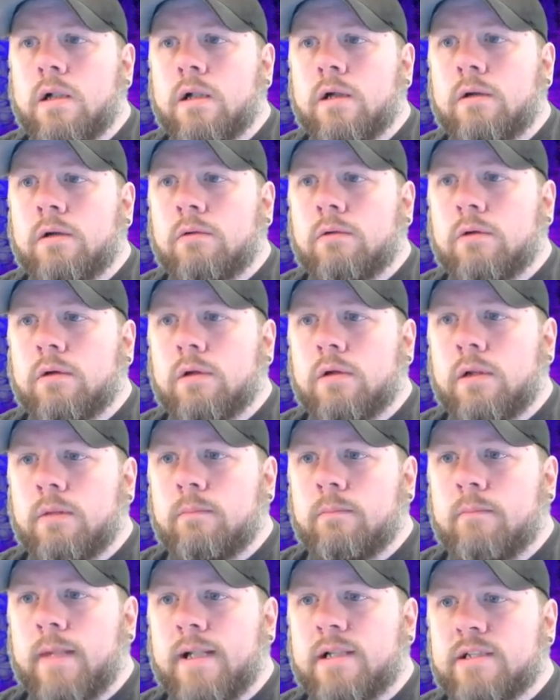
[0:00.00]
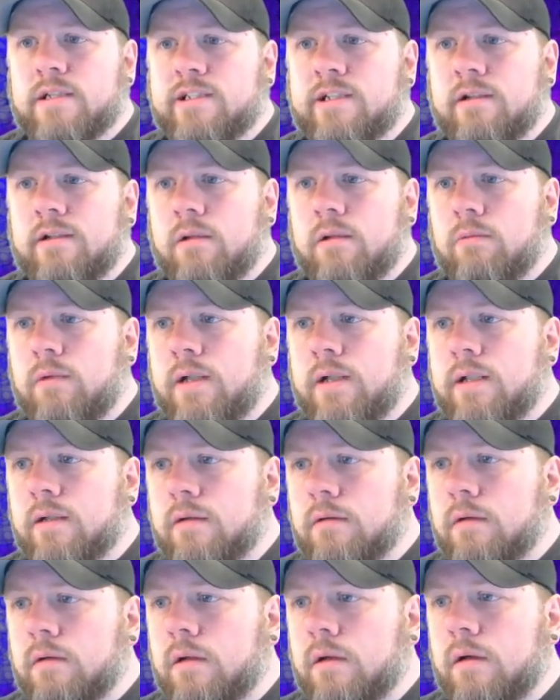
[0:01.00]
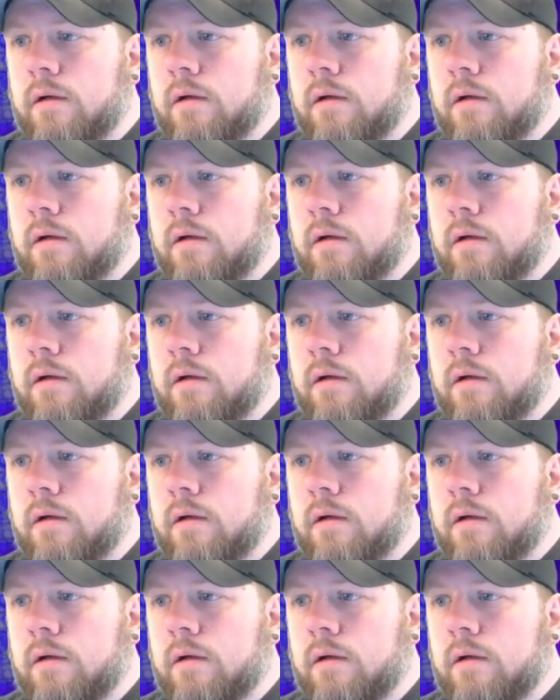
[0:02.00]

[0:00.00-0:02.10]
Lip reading: We're going to make it so that we can